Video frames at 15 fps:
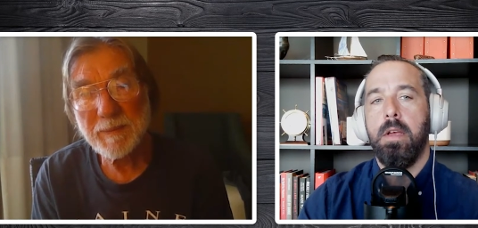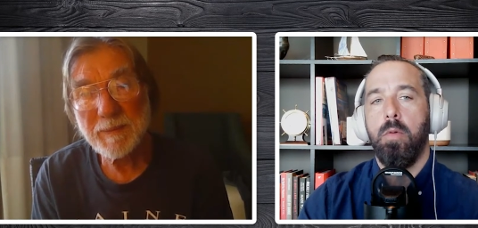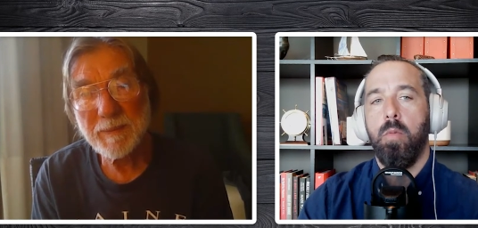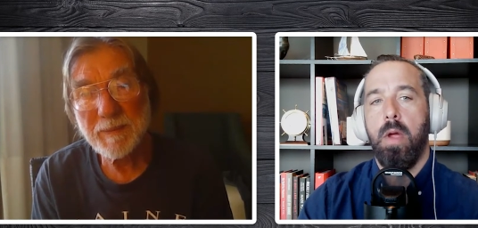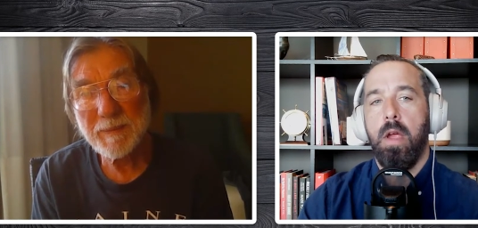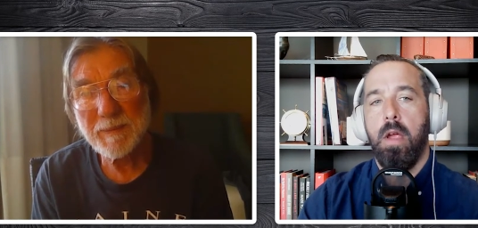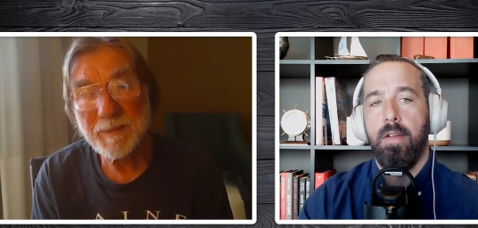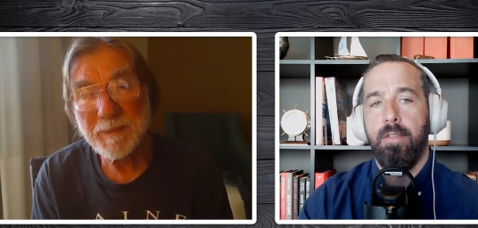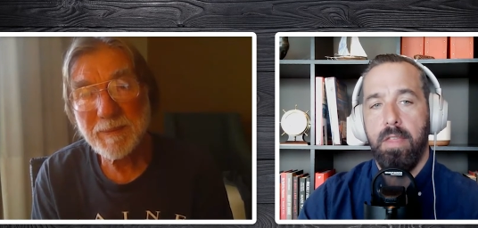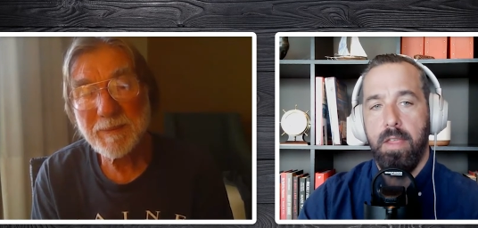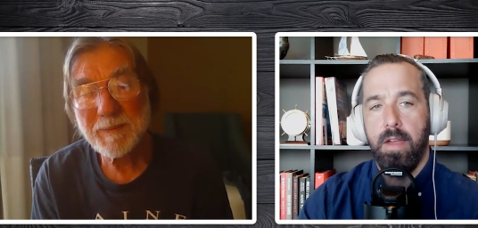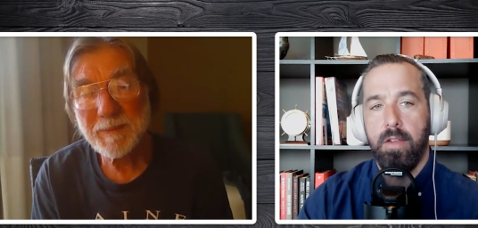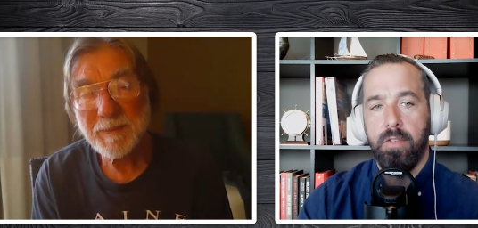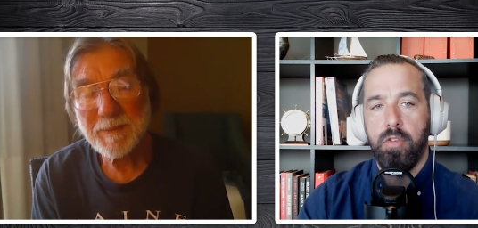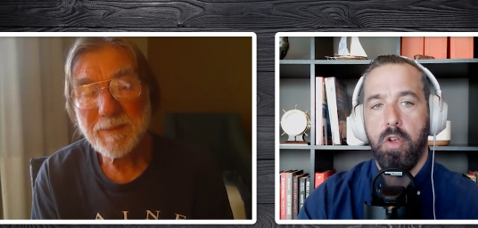Speaker 1: where
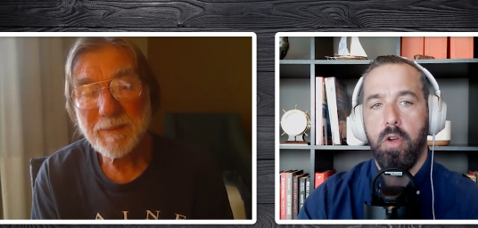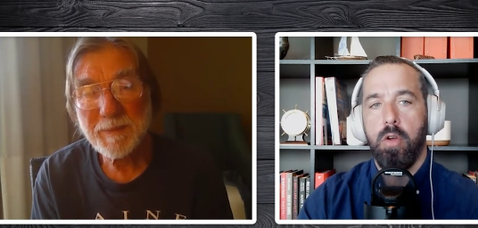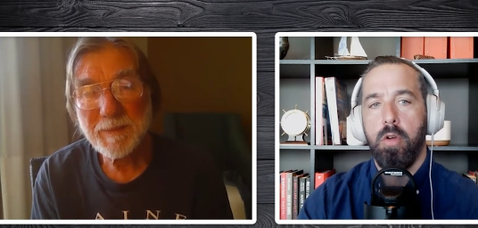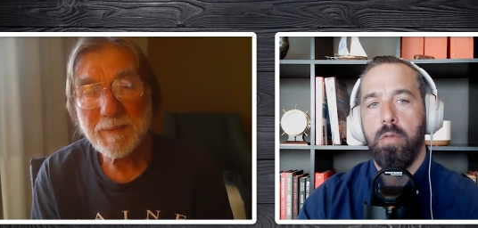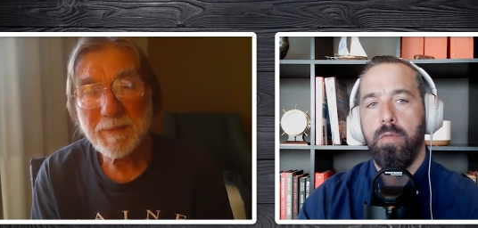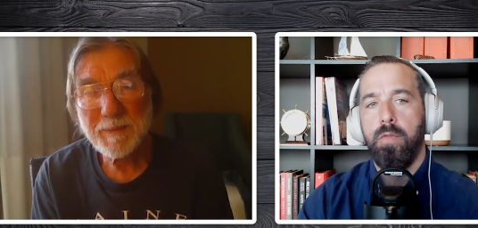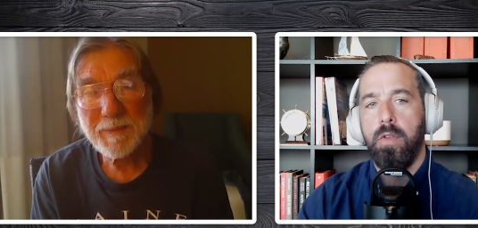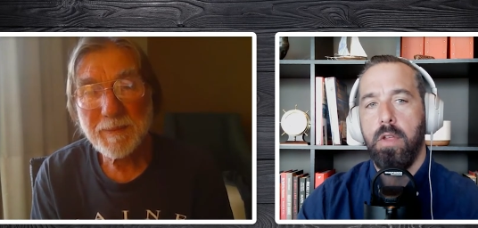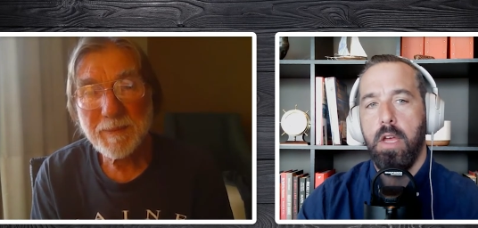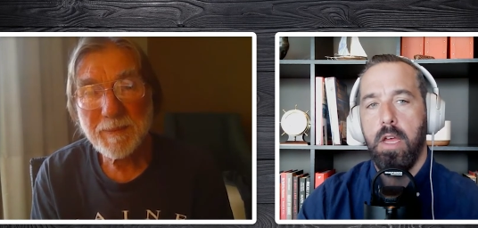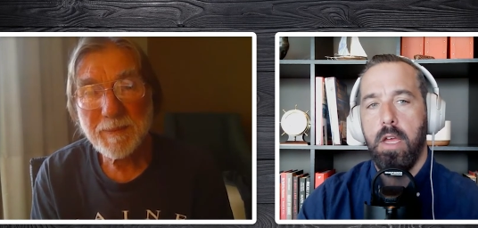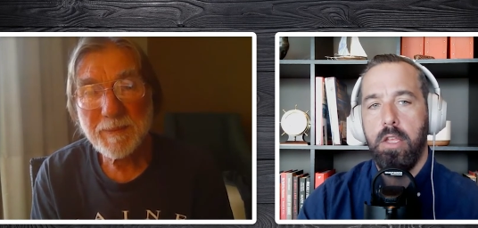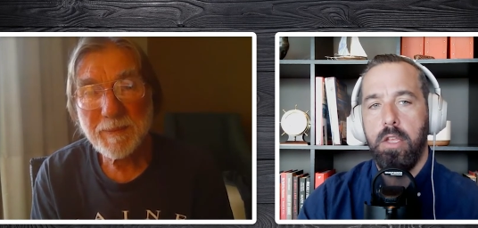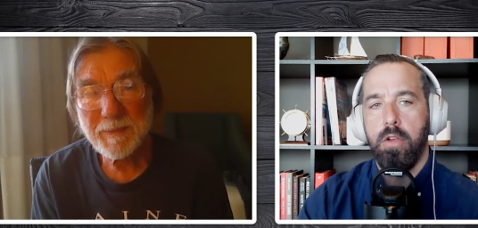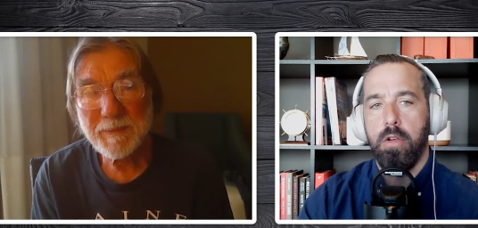everything is curved,
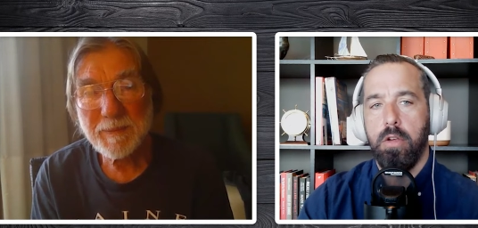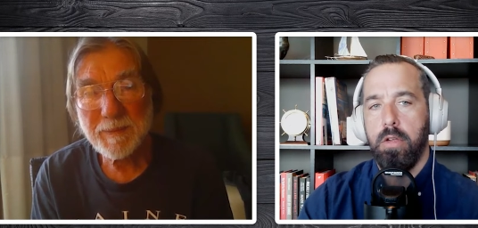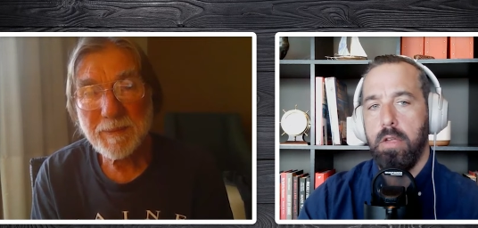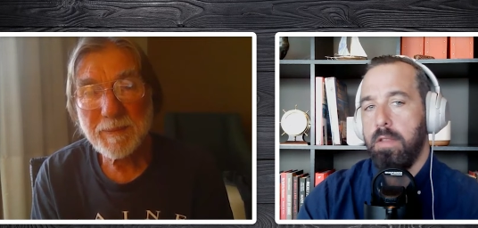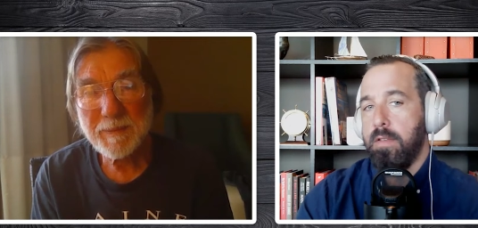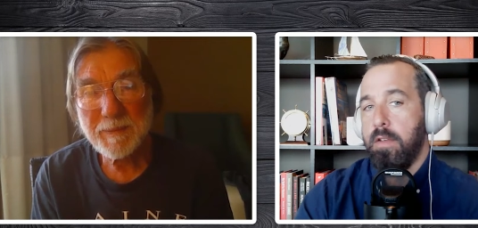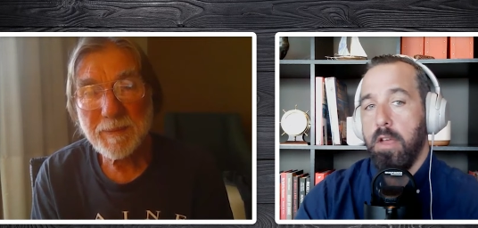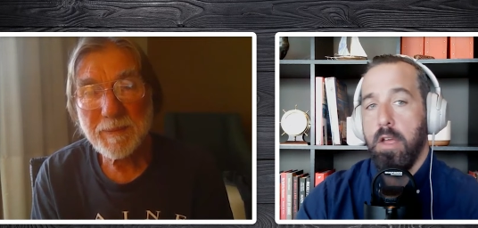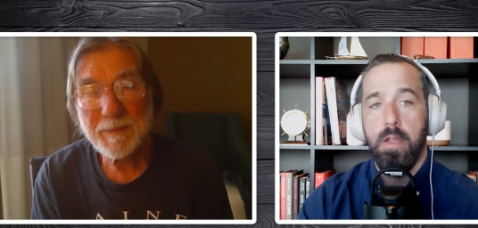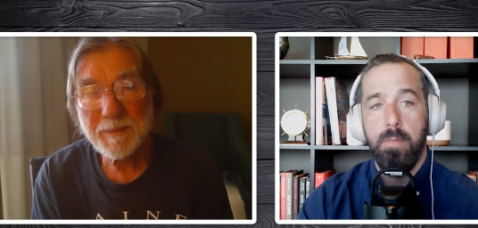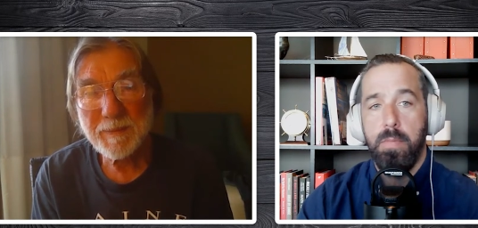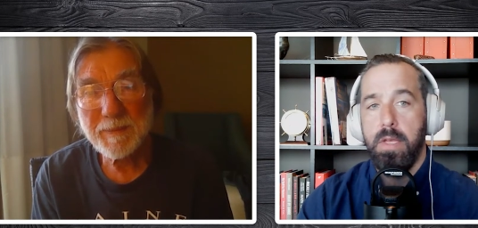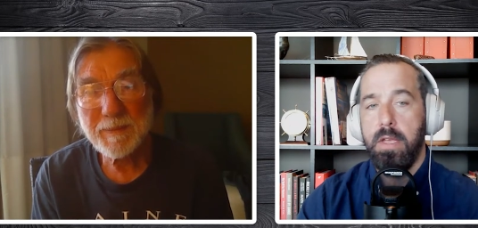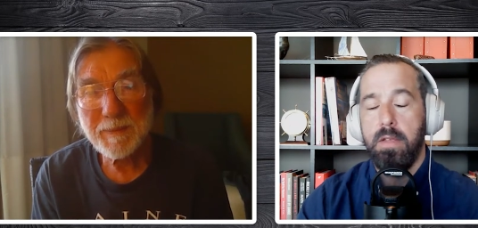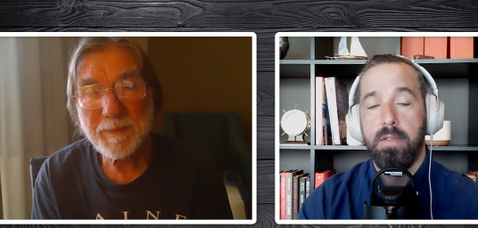it's going to
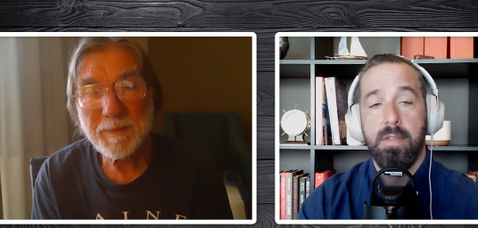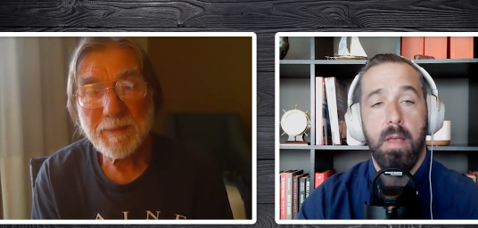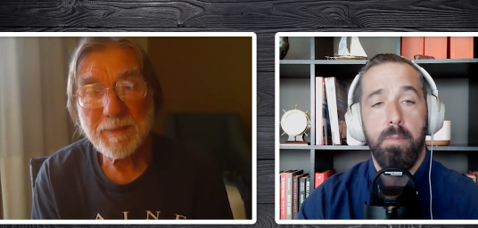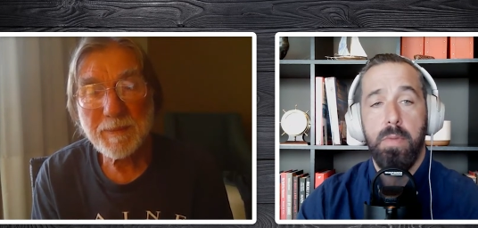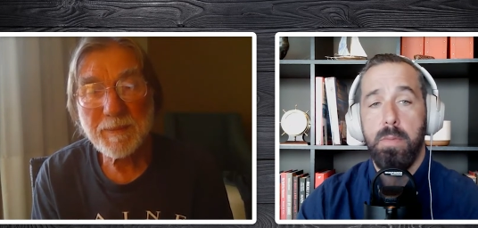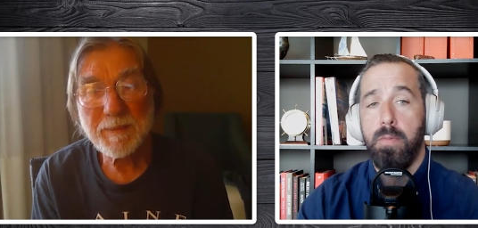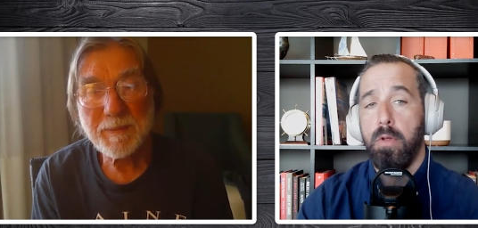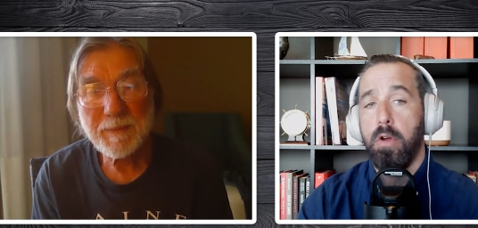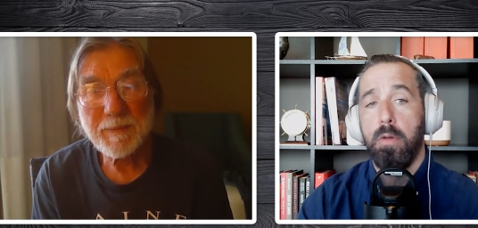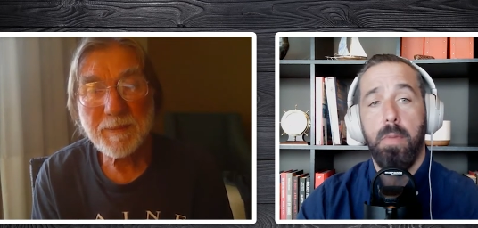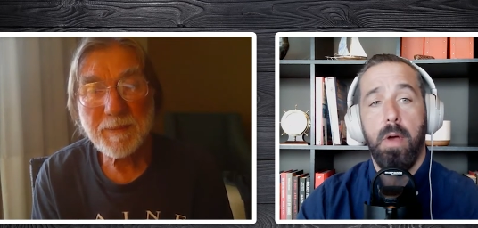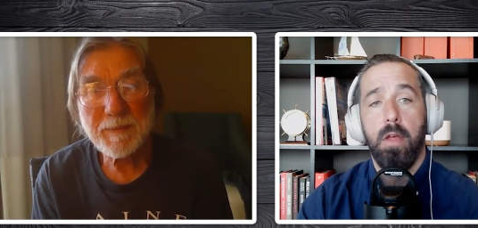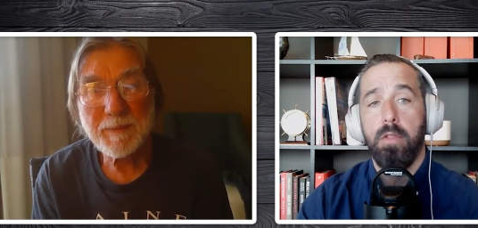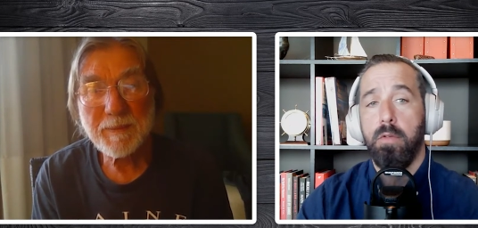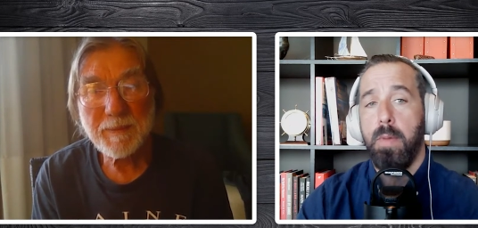be, some people aren't
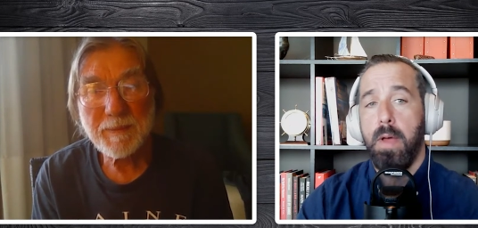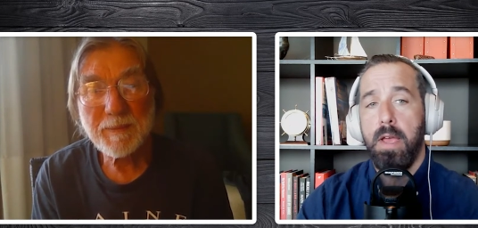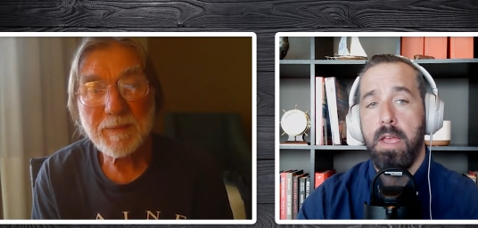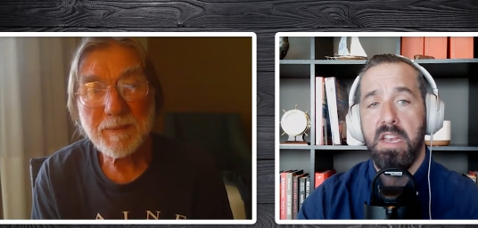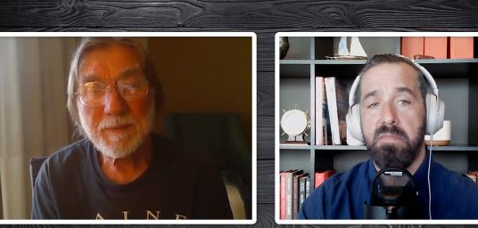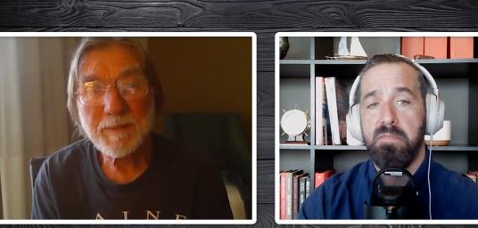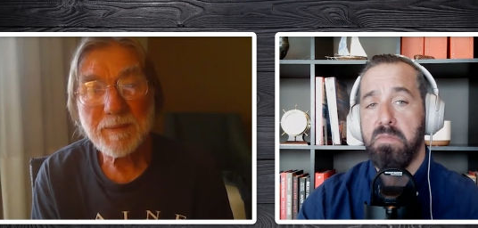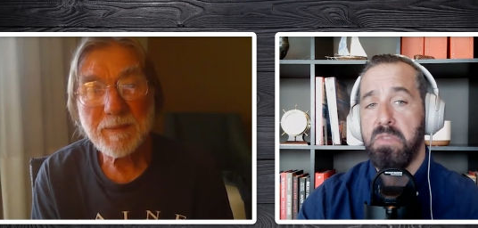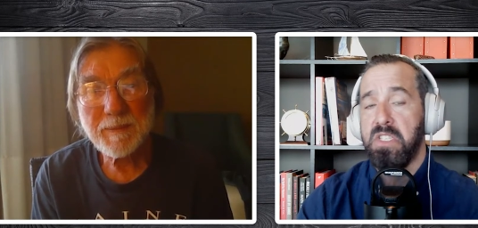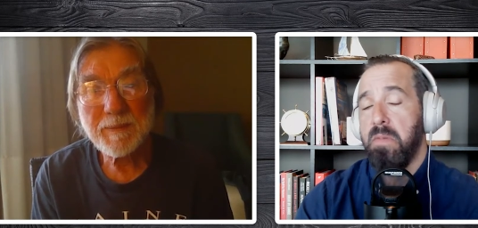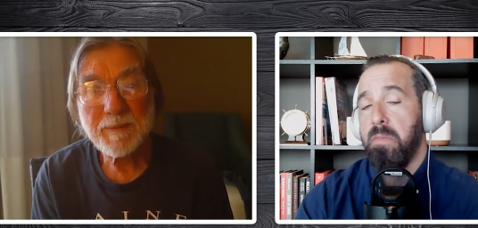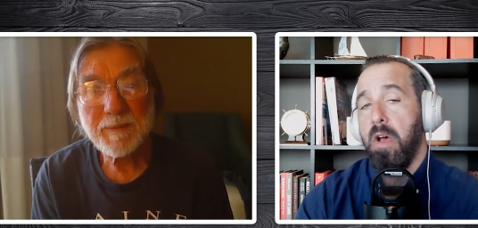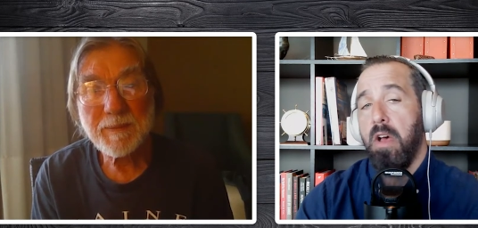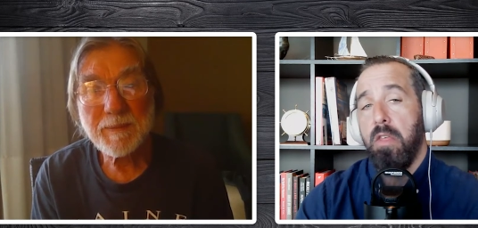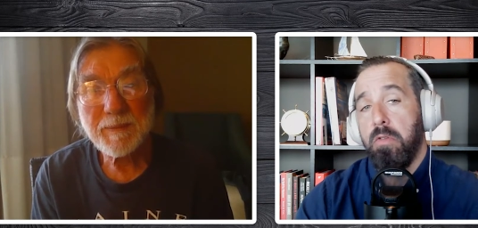bothered by it.
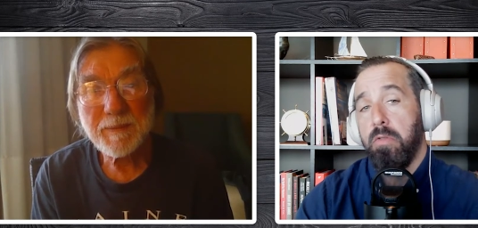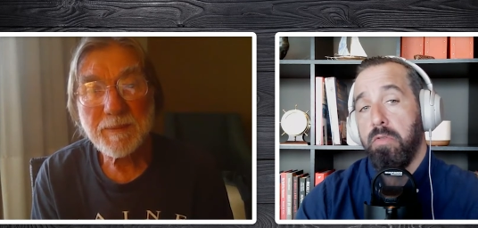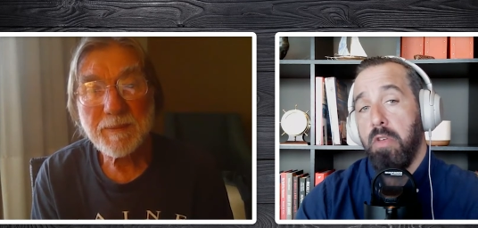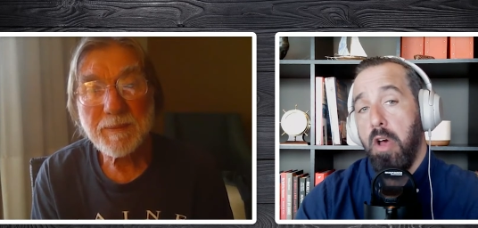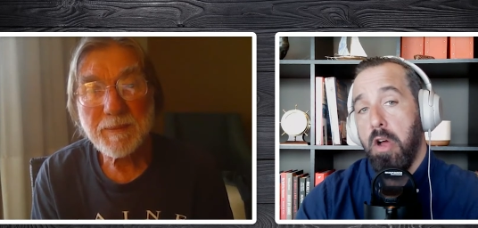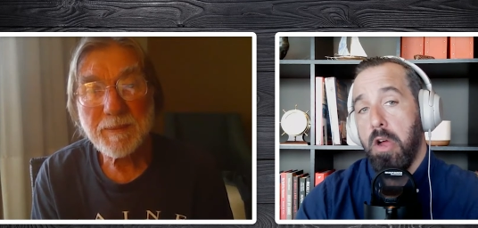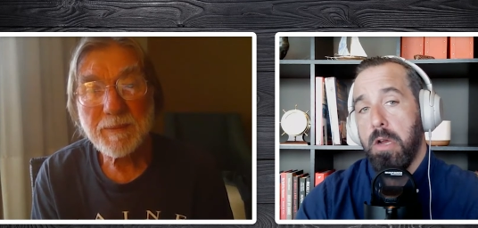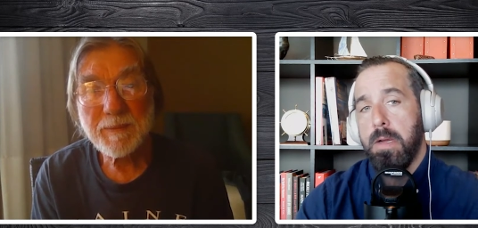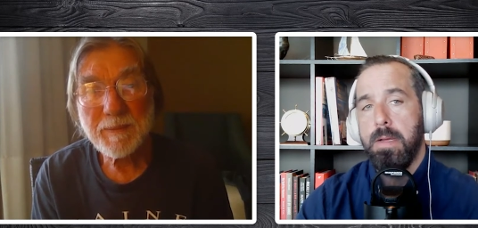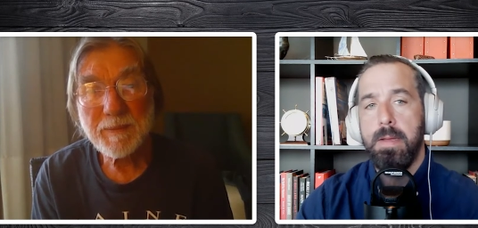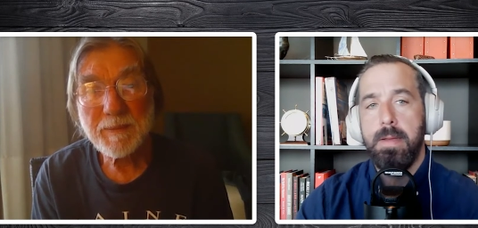Some others are.